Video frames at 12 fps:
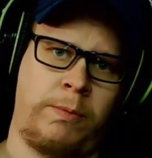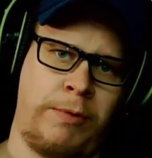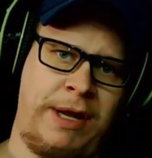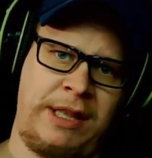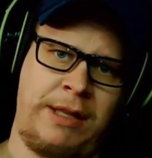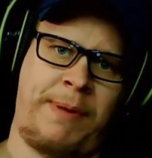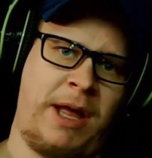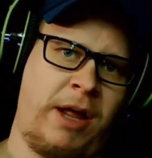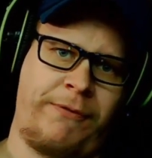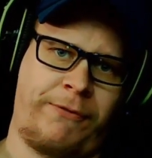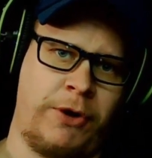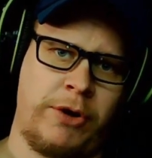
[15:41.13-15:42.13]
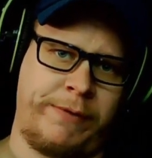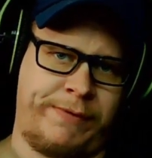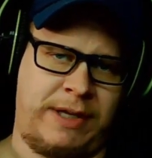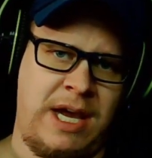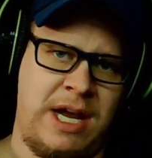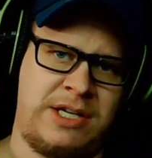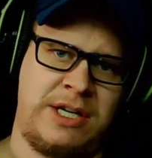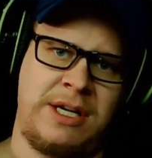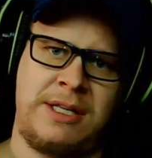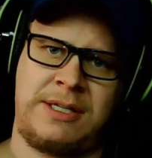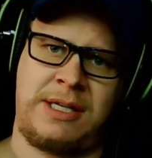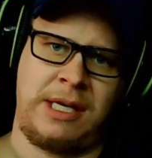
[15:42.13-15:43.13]
ring the bell for
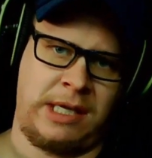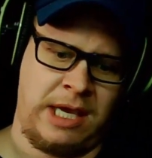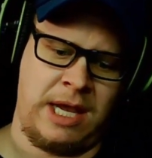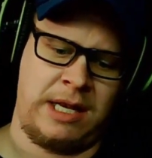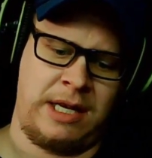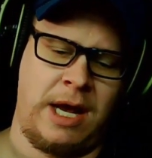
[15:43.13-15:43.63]
notifications to get